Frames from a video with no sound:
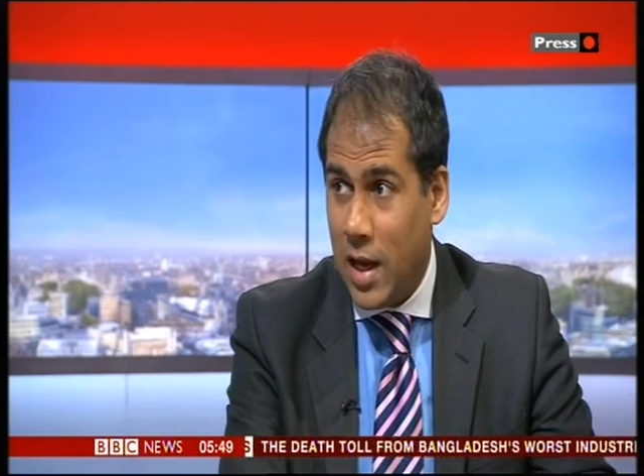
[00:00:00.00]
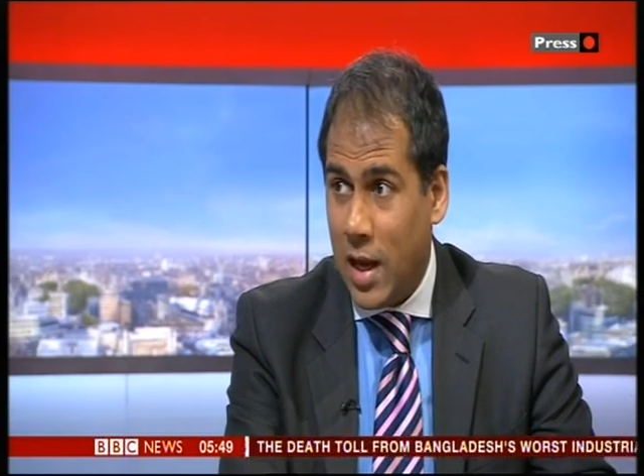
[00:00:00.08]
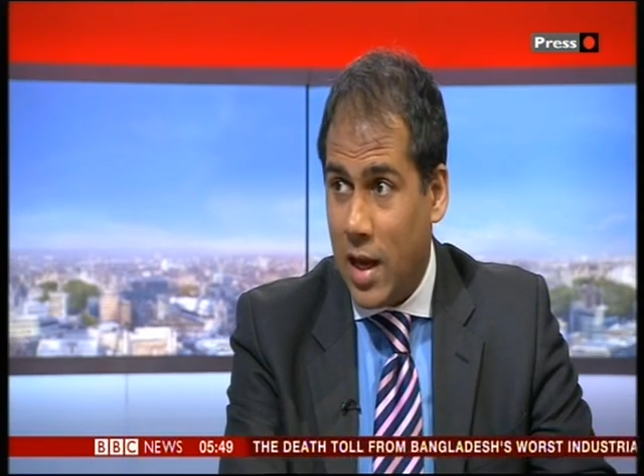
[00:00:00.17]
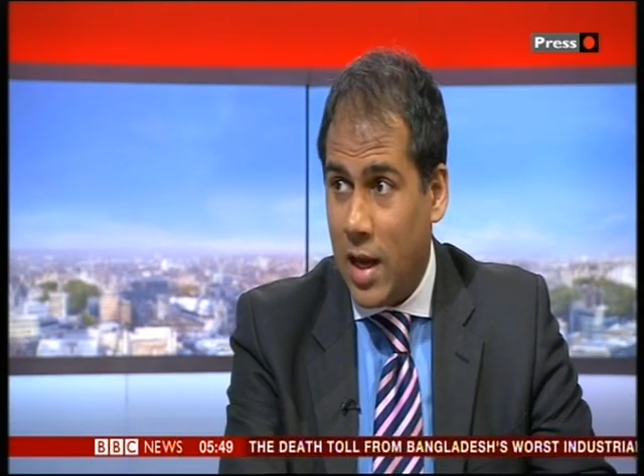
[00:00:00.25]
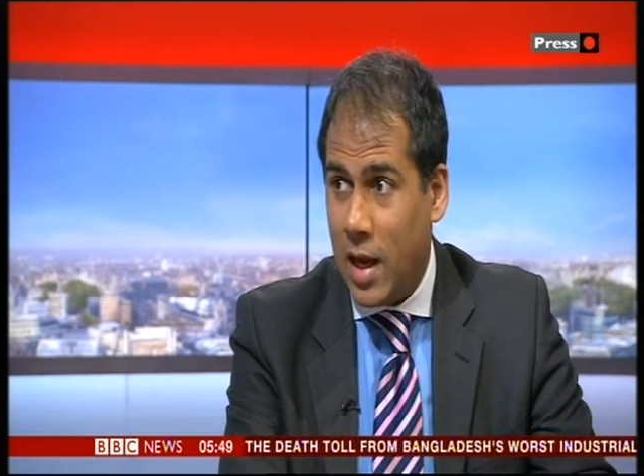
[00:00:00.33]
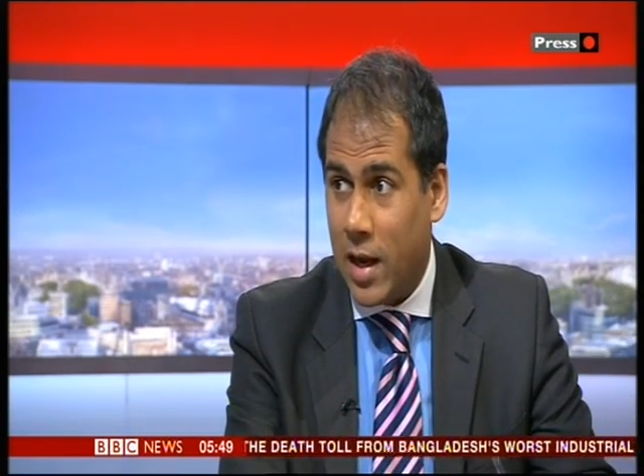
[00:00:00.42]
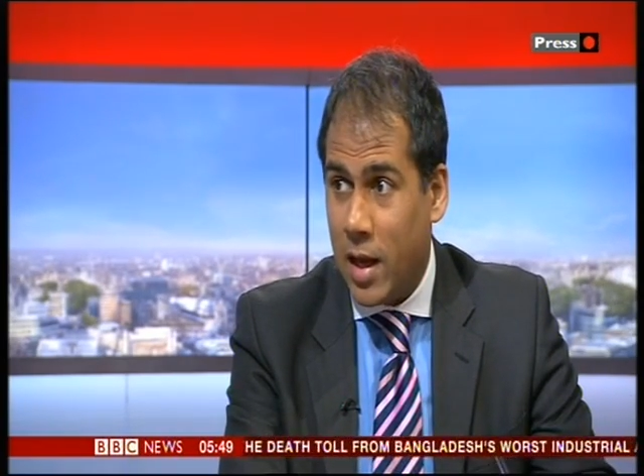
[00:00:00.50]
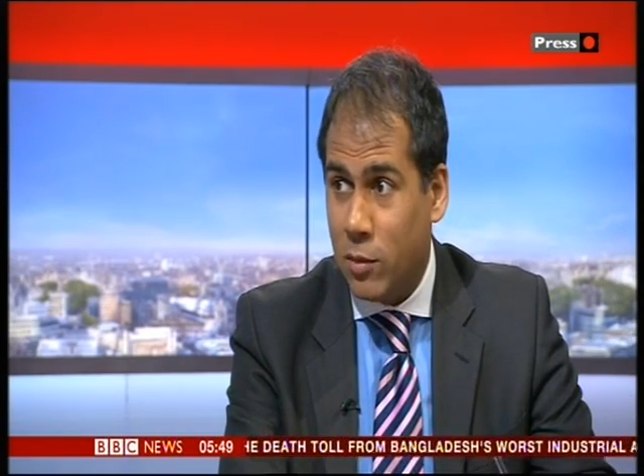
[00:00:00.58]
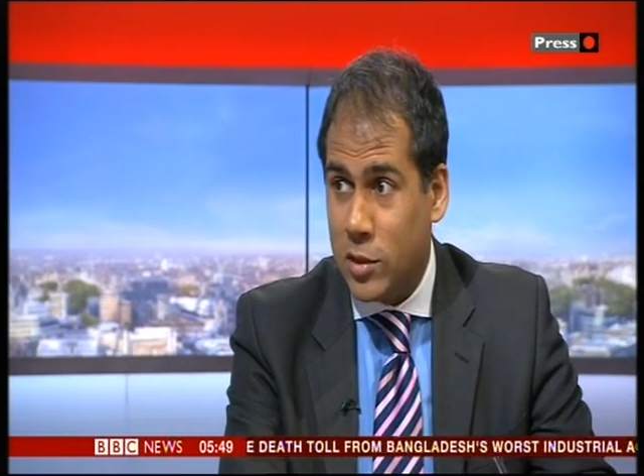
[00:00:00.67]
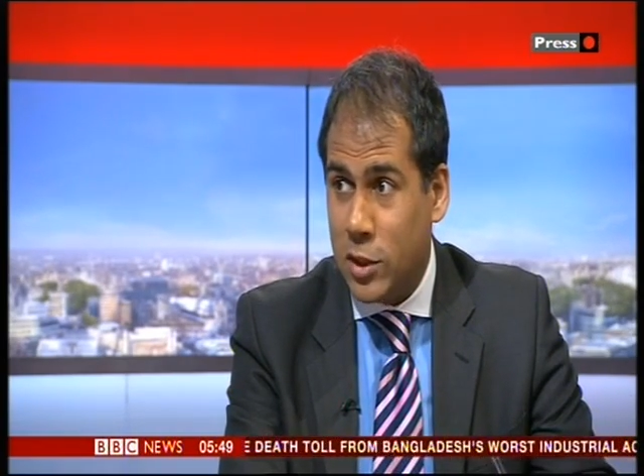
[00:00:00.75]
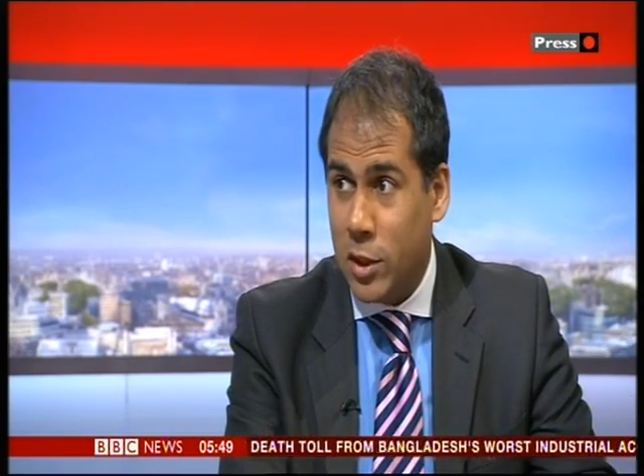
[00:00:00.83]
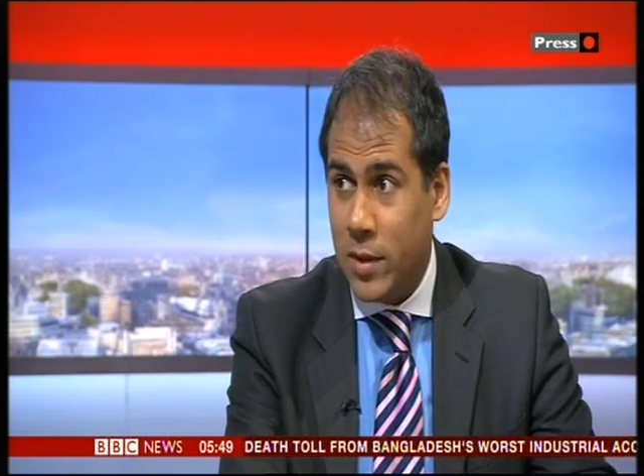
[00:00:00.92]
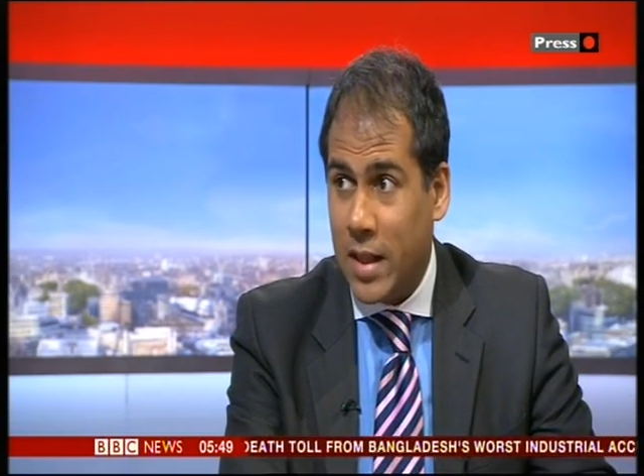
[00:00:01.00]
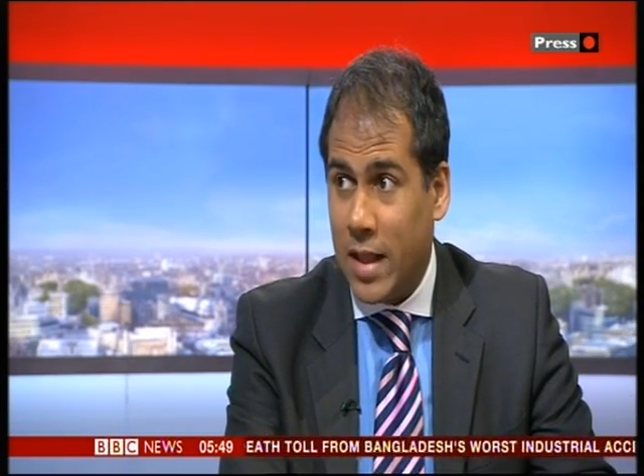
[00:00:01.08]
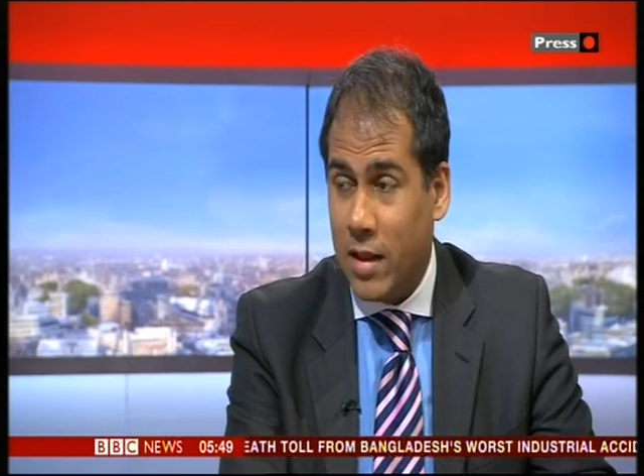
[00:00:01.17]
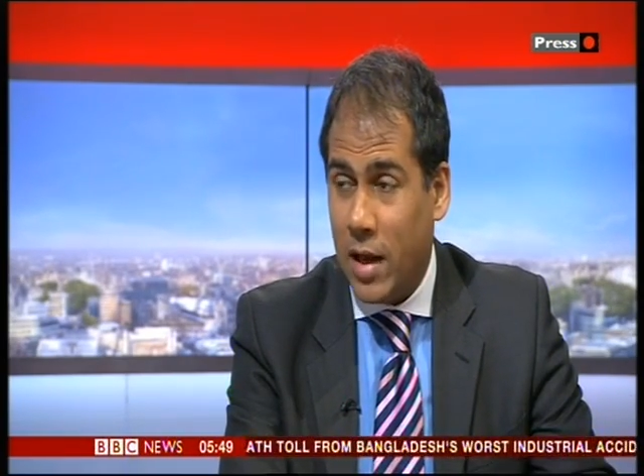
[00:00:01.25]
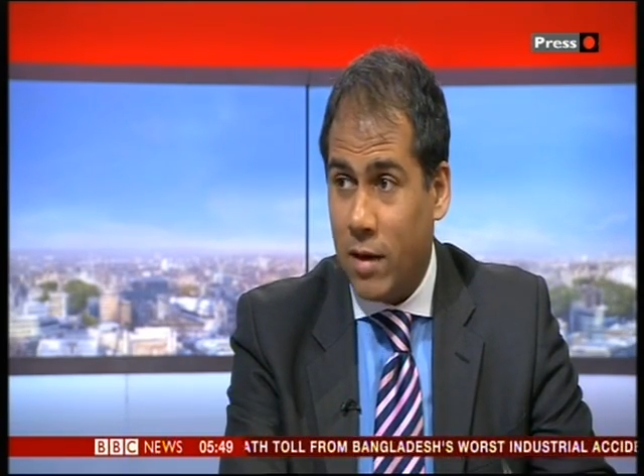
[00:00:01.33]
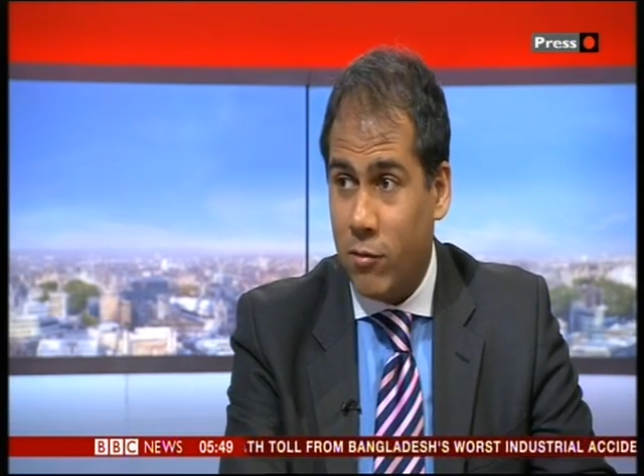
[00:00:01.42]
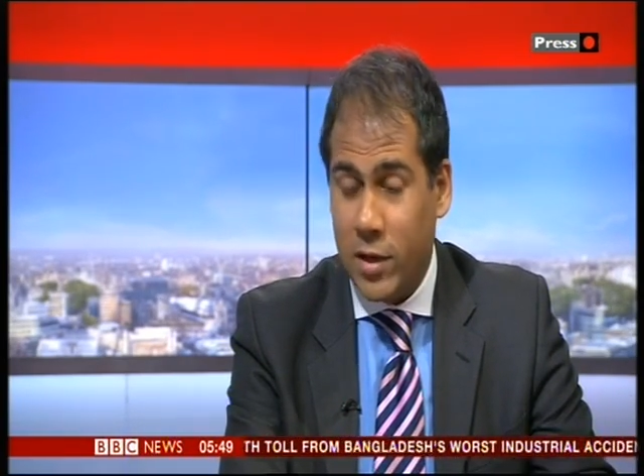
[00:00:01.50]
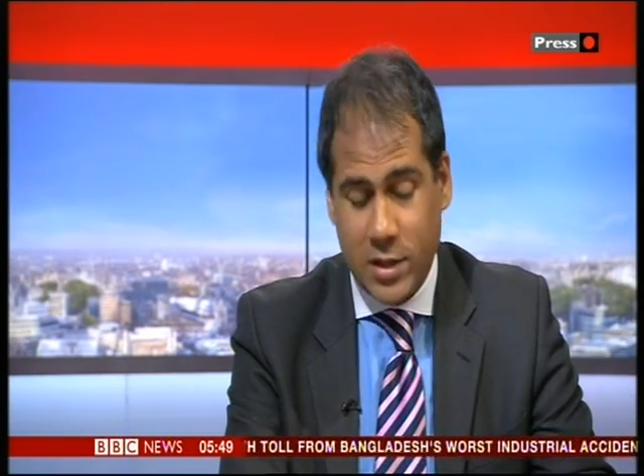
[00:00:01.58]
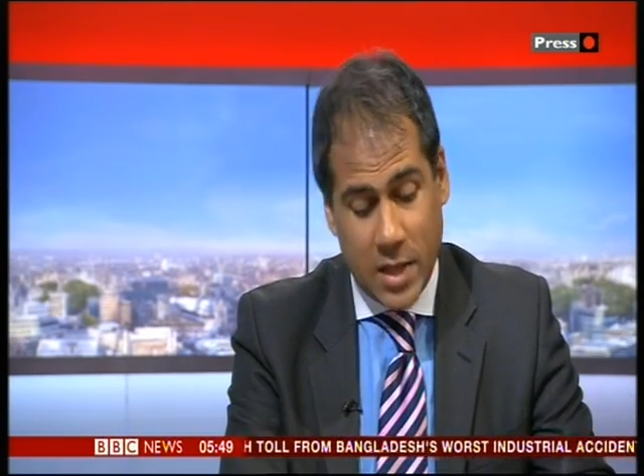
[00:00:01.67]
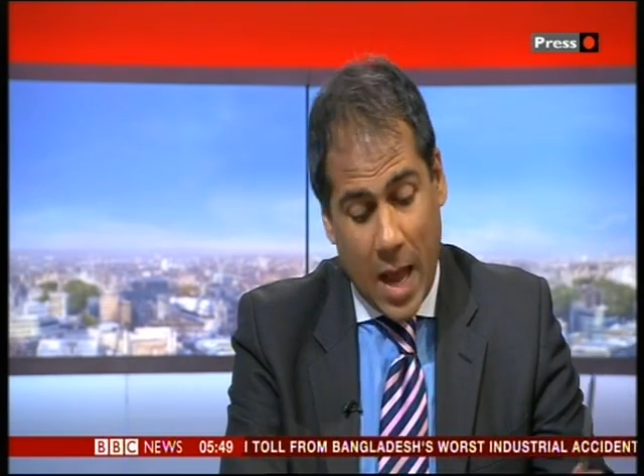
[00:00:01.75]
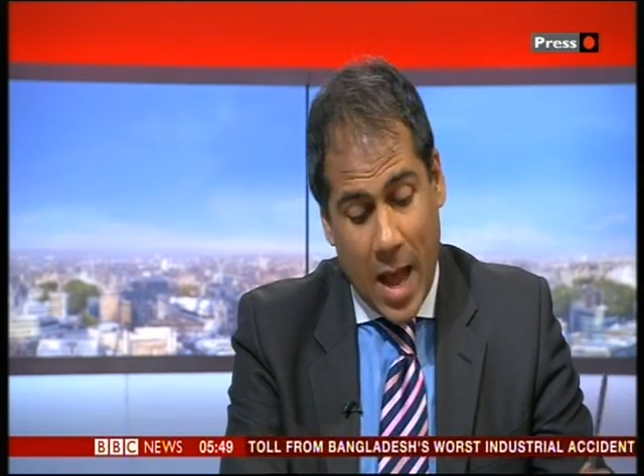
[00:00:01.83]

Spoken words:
and I'm assuming that reason,